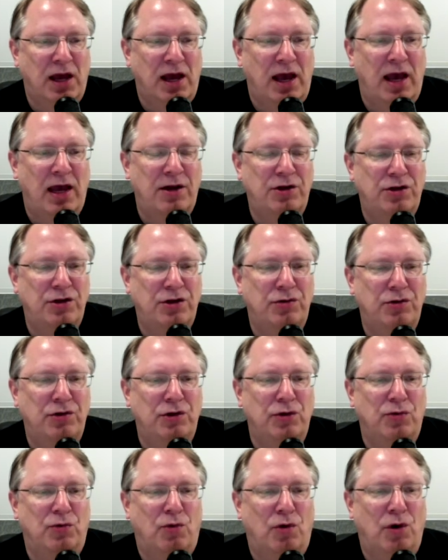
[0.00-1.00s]
And do
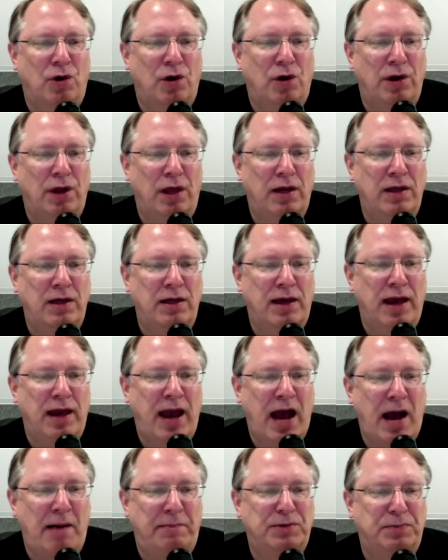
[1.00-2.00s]
you want any
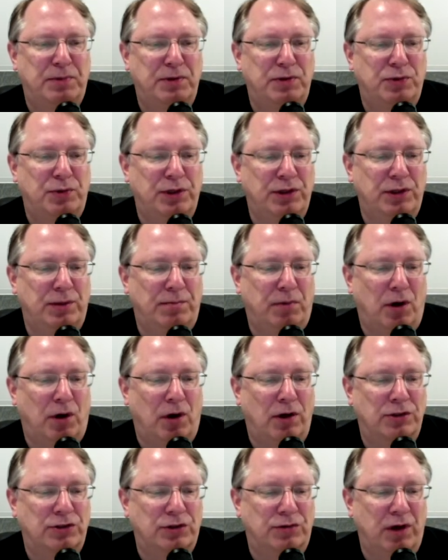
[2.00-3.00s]
gaps between the
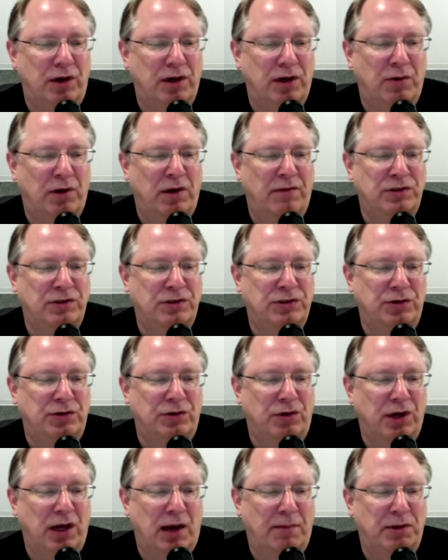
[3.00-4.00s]
bars? So right now we have a zero gap.